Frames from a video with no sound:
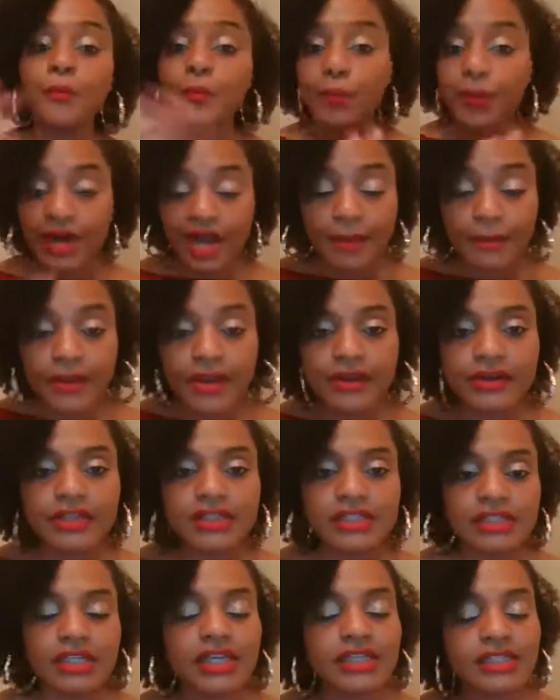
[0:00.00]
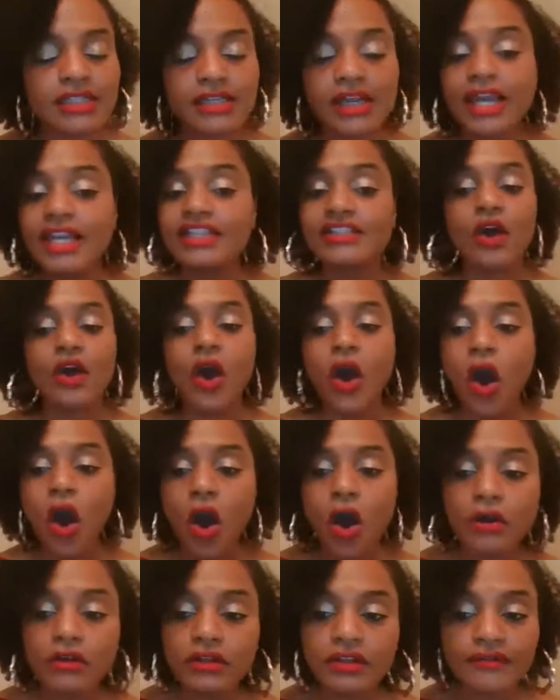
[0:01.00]
What I'm here to say tonight is
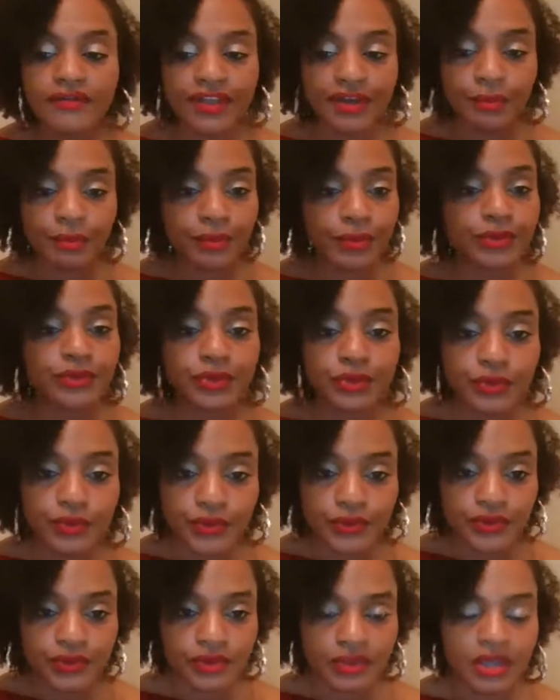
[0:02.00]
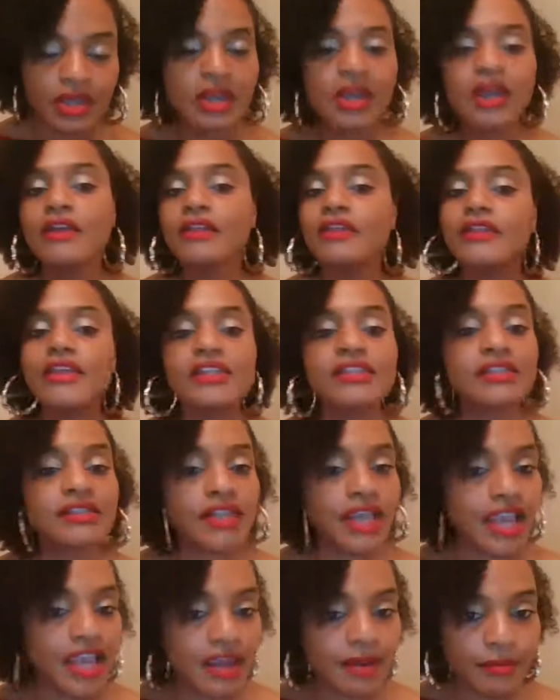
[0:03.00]
all of them produce the
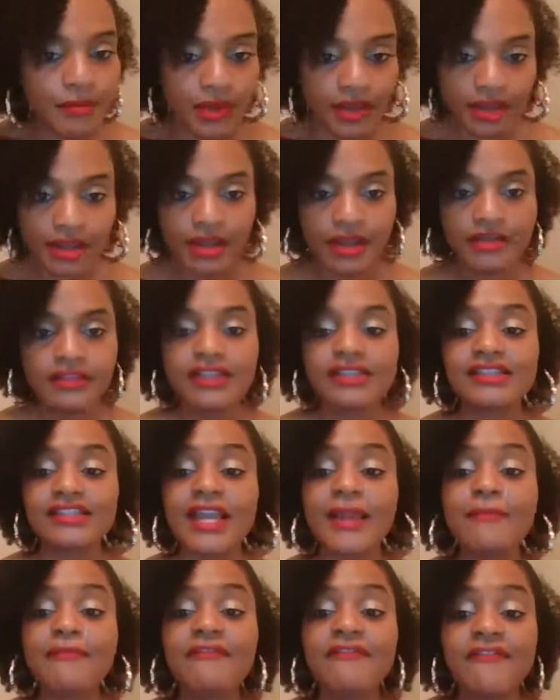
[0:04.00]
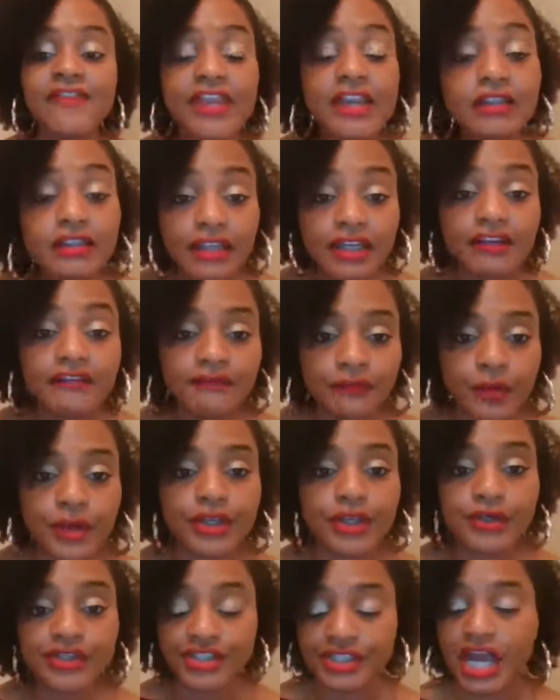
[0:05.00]
same feeling for
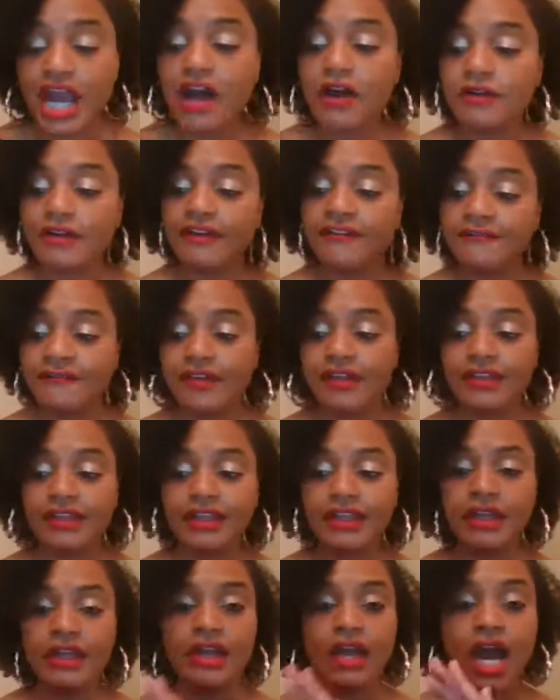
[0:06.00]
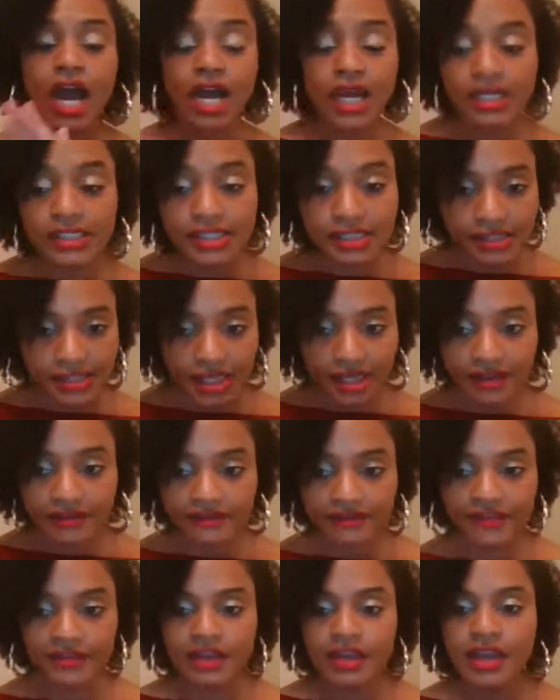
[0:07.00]
your child of feeling
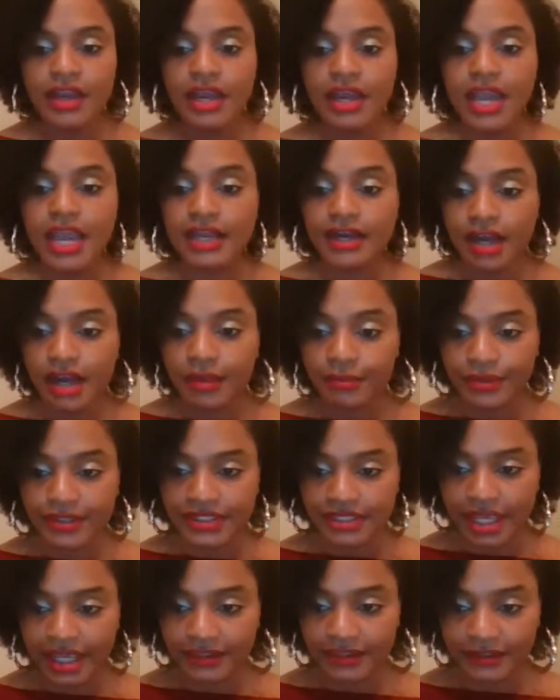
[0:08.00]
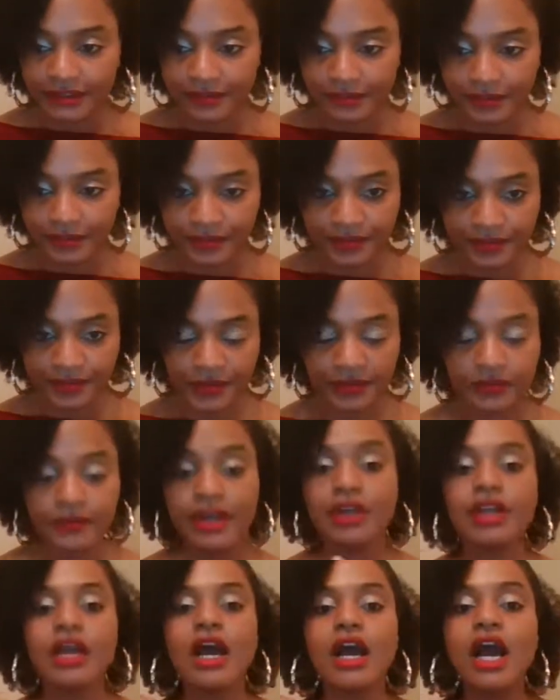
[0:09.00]
unsafe and unprotected,
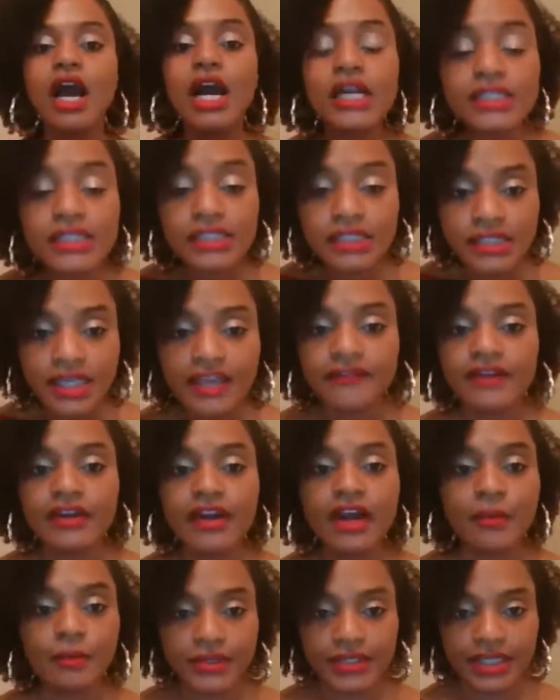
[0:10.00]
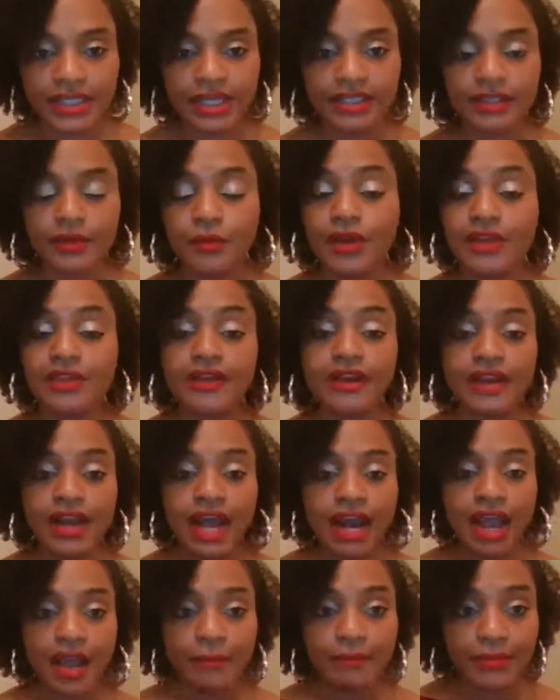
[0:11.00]
right? Unsafe and unprotected, whether or
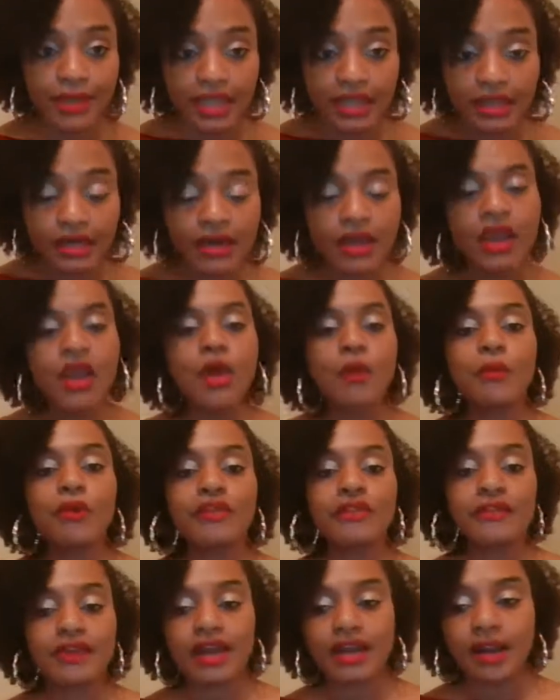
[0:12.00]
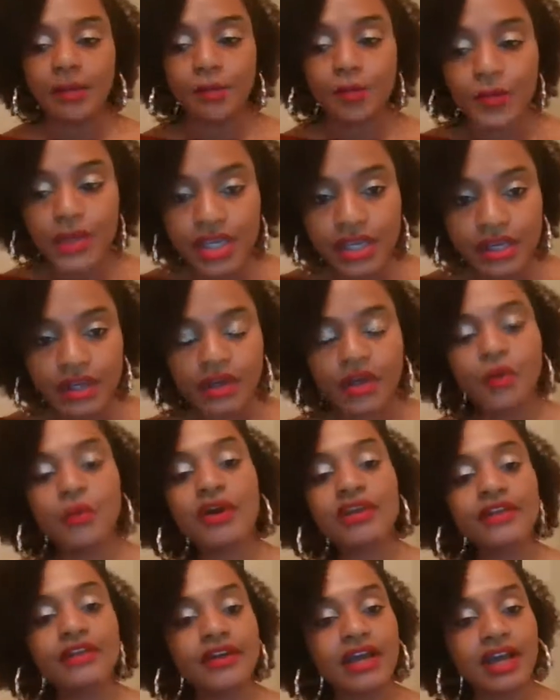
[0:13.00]
not I'm mean, whether or not I'm weak,
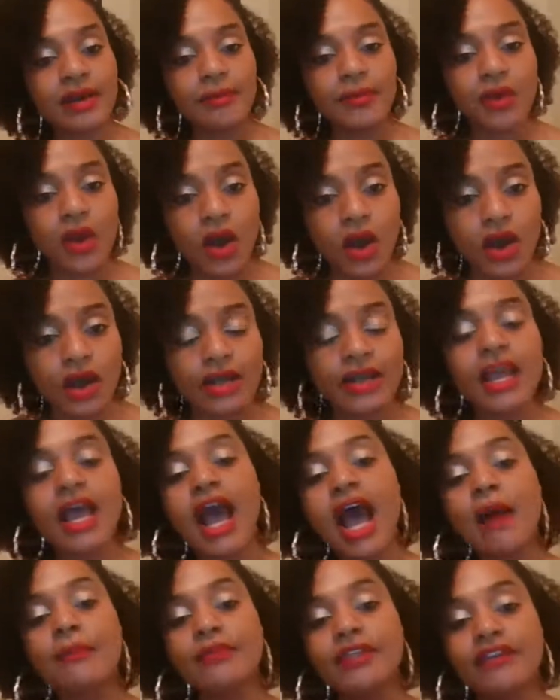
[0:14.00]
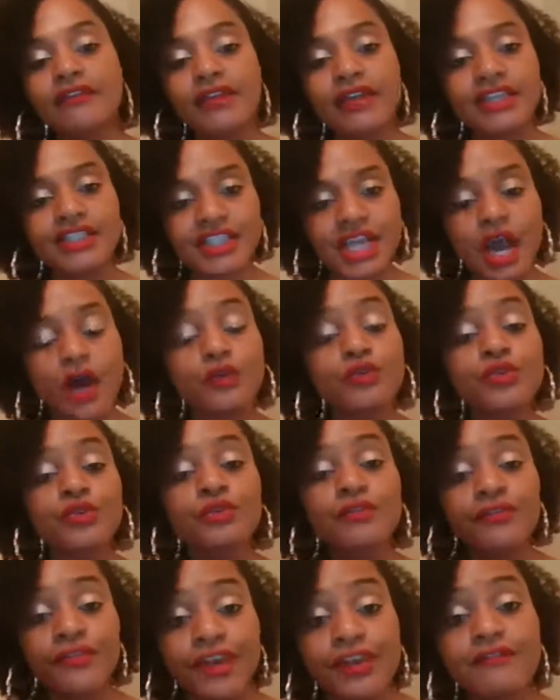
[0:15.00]
whether or not I'm gone, I'm leaving a child to
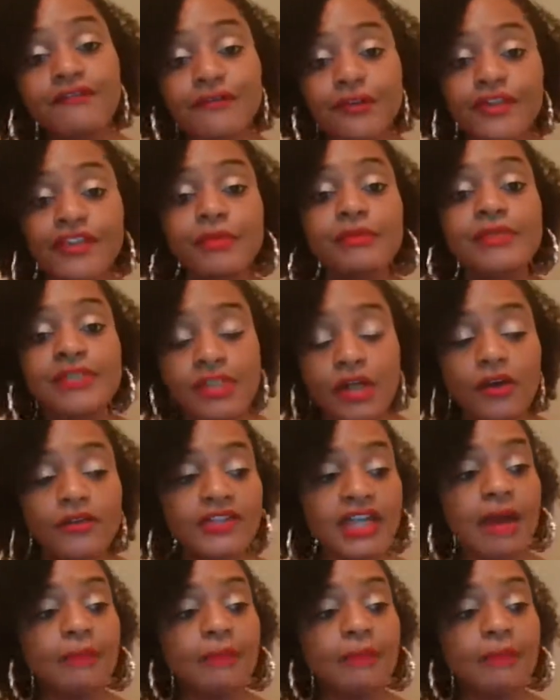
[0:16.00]
fend for themselves.